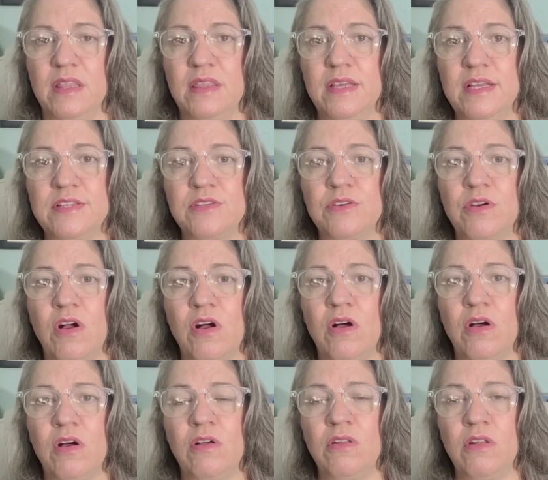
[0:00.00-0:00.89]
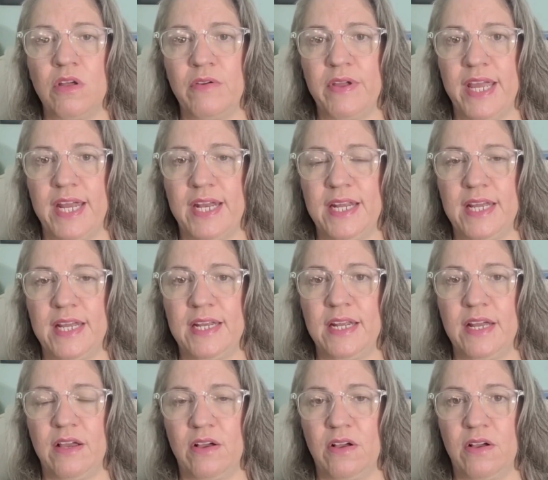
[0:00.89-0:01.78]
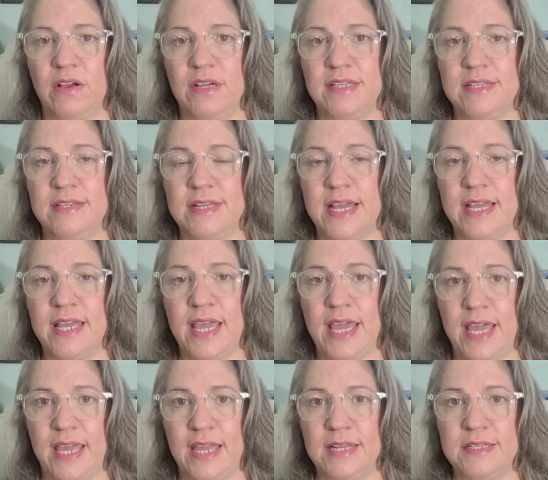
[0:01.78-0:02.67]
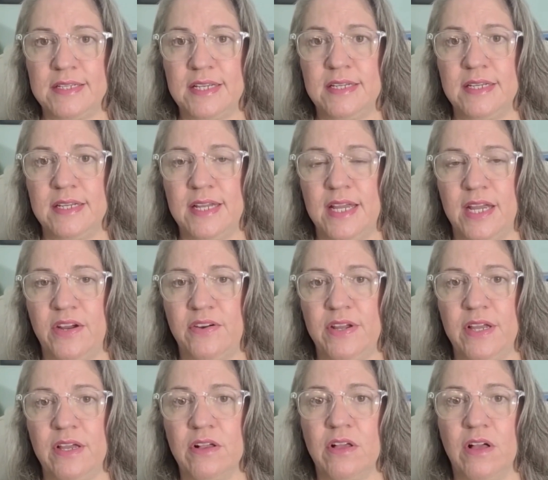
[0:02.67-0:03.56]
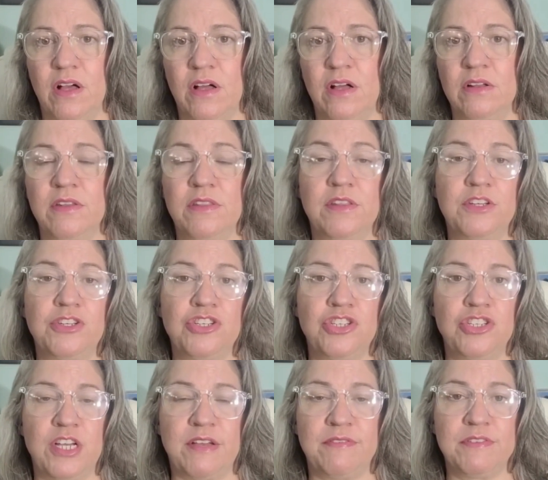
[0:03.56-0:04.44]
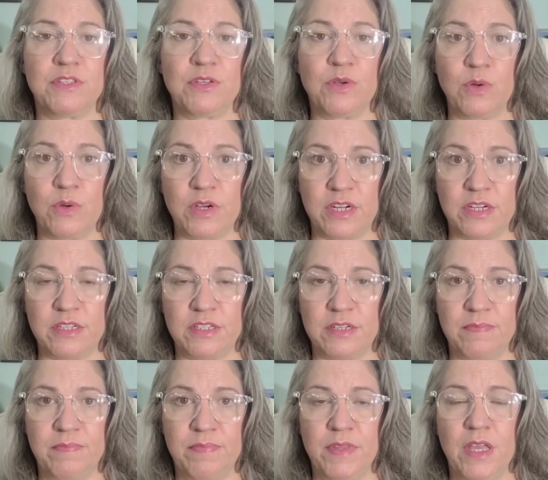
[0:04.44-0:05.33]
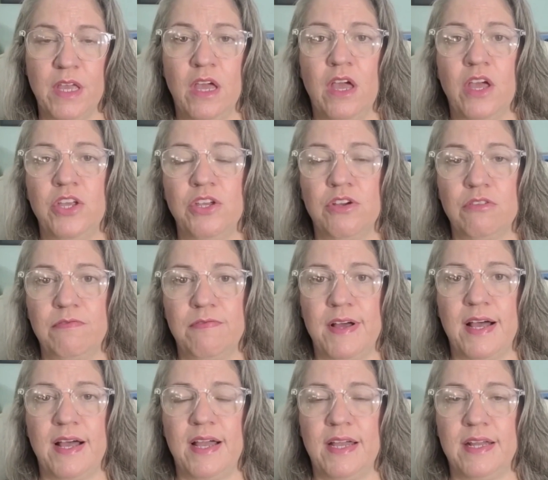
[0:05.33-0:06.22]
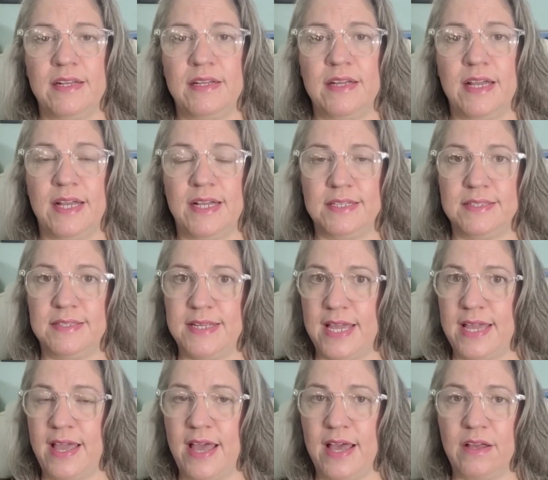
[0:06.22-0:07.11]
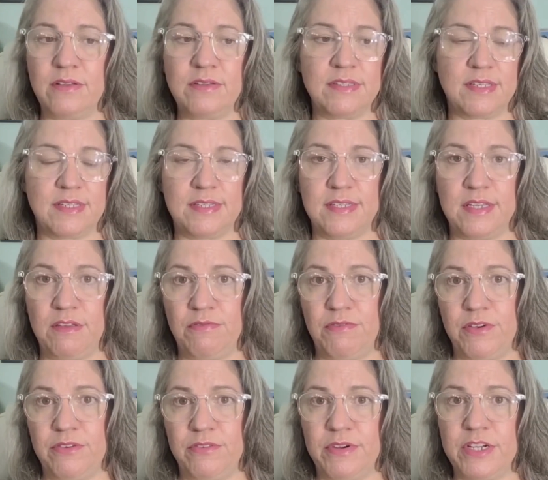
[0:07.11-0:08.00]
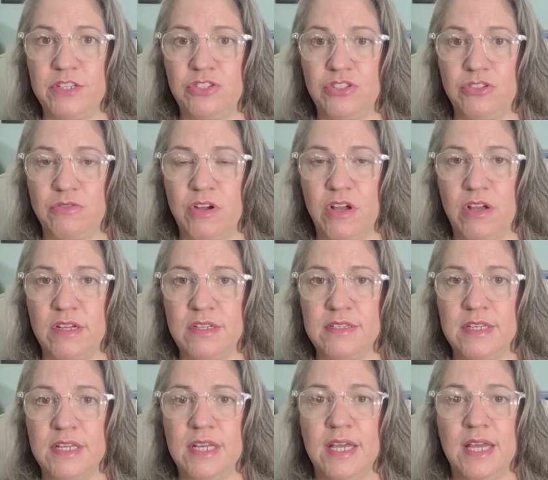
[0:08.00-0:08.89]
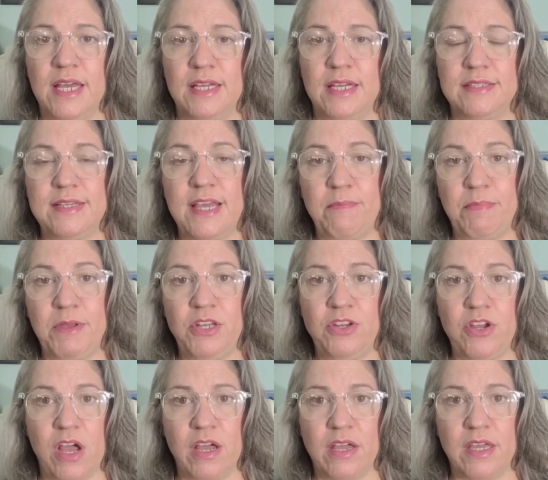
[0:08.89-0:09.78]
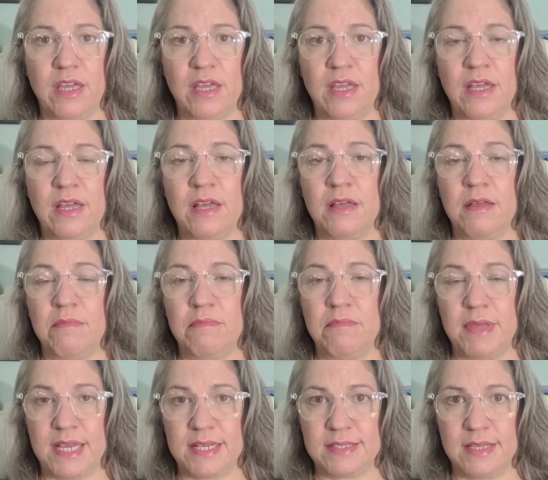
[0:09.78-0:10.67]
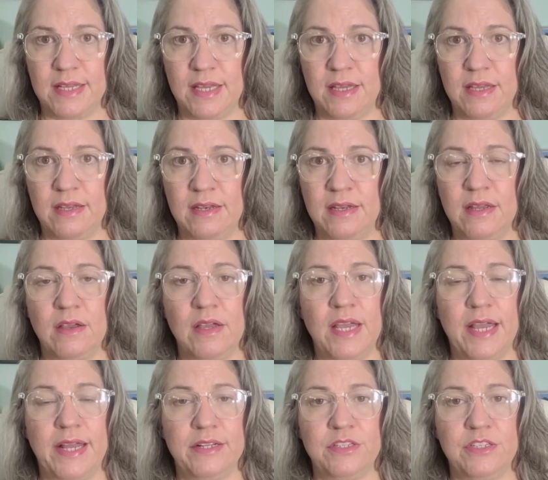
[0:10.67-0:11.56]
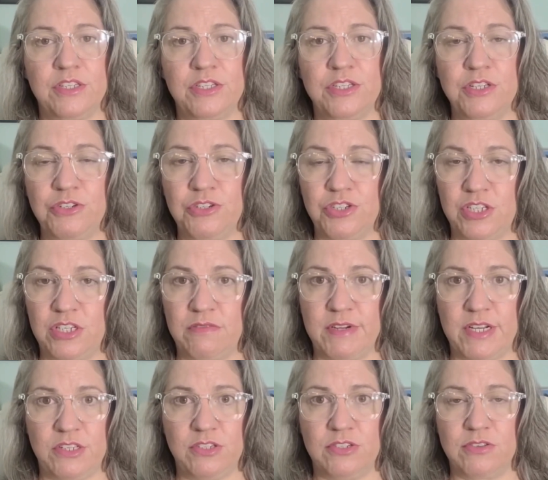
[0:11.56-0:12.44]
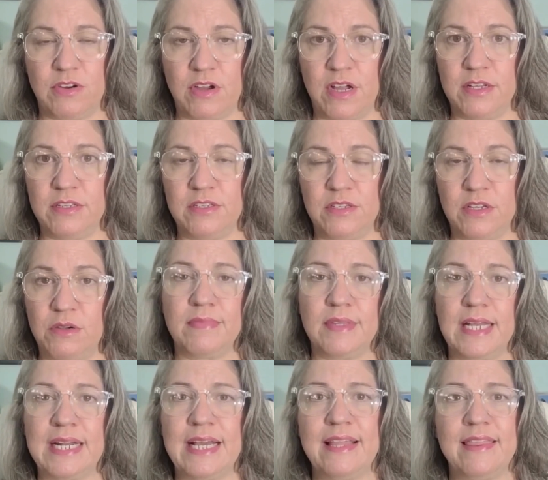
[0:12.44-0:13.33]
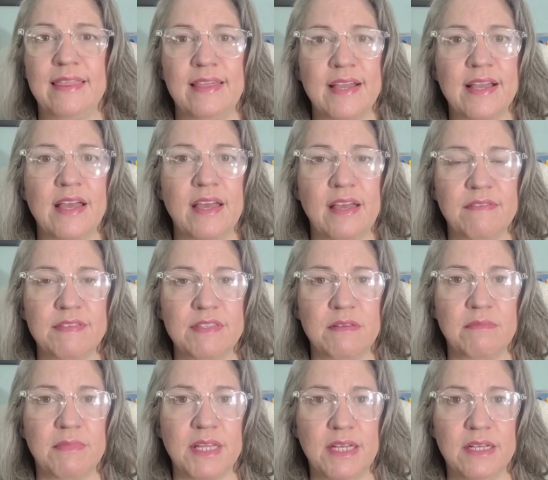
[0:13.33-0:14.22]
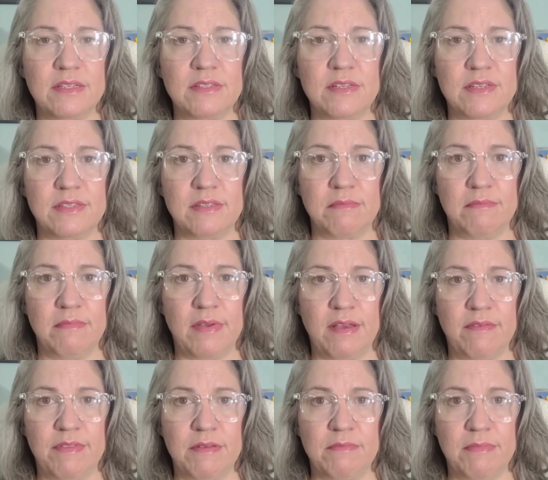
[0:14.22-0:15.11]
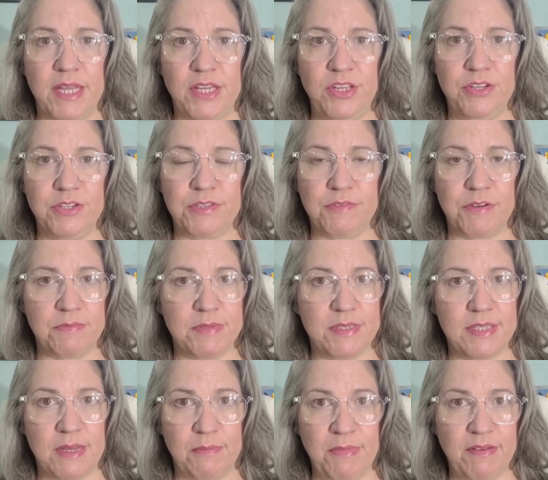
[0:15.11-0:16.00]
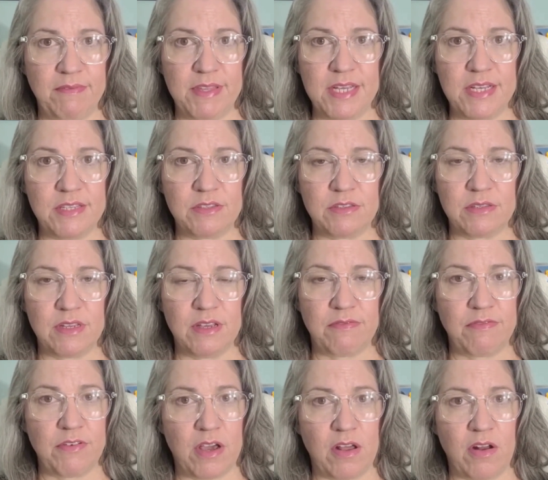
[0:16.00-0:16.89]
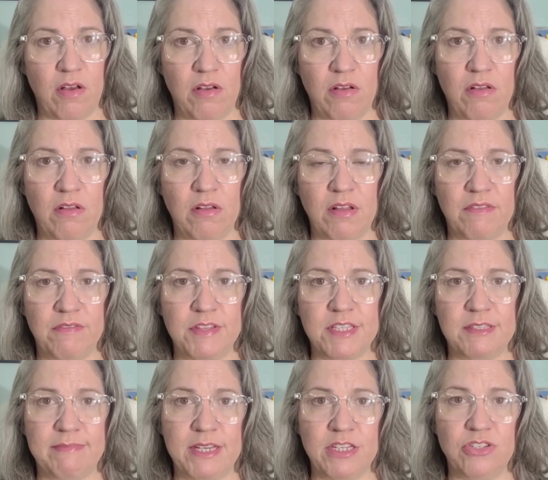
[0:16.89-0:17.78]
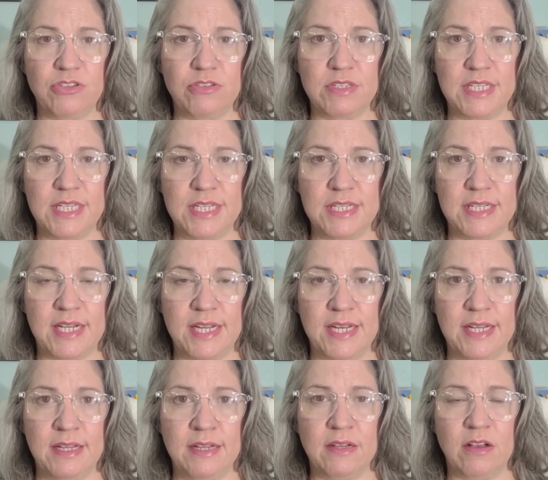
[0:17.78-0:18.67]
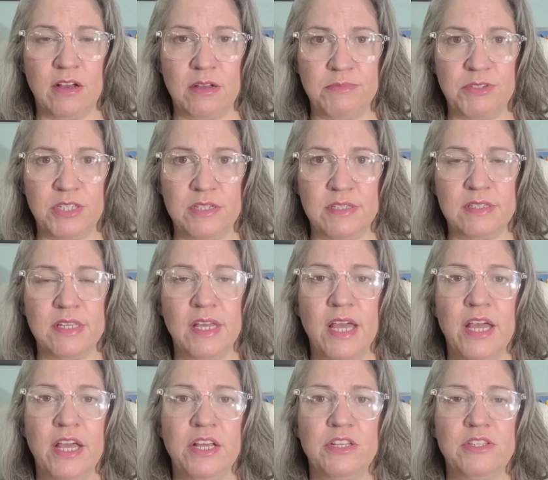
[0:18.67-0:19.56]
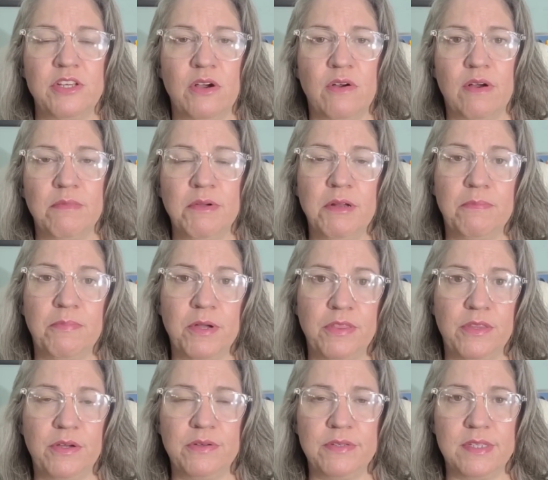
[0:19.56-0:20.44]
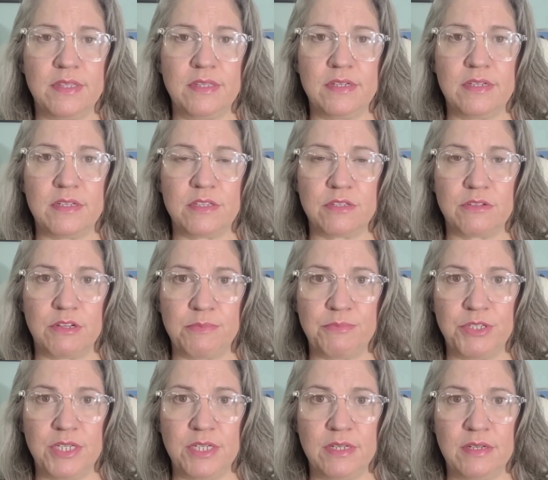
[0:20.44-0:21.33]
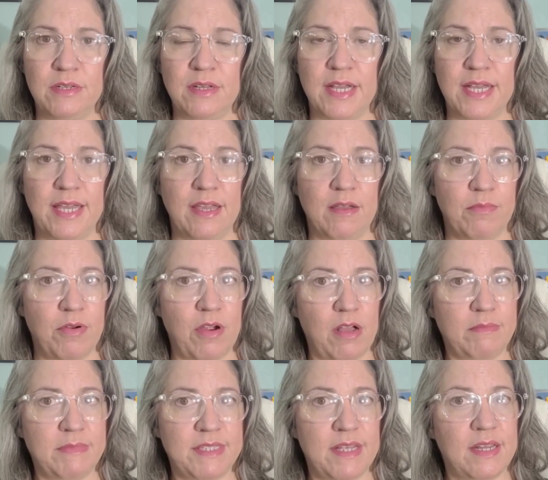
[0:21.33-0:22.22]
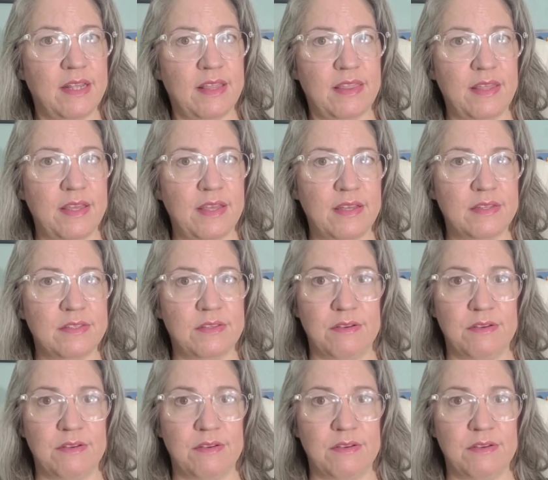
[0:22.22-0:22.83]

These are all located on deck 8 in an area called the Chef's Court. You'll find a steakhouse, a seafood restaurant, teppanyaki, Mexican, and sushi restaurants. And I think I have some links to some of the menus from some of these, if not all of the specialty dining options. So I'm going to put those in the description. I can't promise anything.